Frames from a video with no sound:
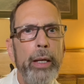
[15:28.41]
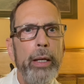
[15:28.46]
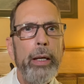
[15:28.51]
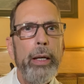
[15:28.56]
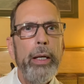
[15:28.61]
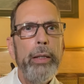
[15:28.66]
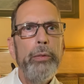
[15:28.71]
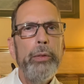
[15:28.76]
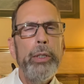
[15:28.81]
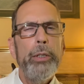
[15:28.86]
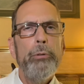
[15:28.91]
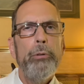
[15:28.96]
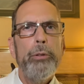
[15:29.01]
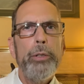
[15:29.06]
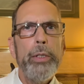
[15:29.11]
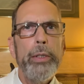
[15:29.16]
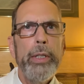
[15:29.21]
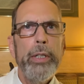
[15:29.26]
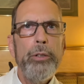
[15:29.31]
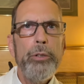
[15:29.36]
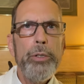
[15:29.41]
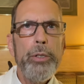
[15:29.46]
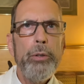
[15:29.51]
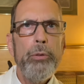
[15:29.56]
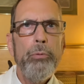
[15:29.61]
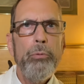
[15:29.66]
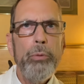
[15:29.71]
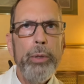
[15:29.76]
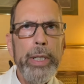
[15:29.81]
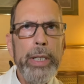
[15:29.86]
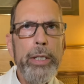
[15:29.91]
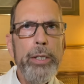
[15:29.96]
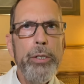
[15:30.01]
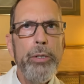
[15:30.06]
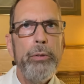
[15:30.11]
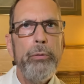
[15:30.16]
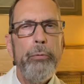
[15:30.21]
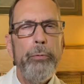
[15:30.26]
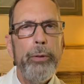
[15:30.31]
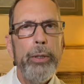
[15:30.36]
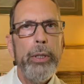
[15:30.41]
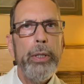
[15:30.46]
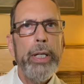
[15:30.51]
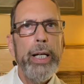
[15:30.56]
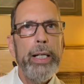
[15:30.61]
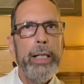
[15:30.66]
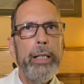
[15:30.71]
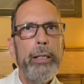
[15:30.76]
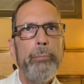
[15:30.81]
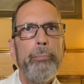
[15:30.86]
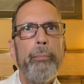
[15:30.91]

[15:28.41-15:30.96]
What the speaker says: And there's a reason for that.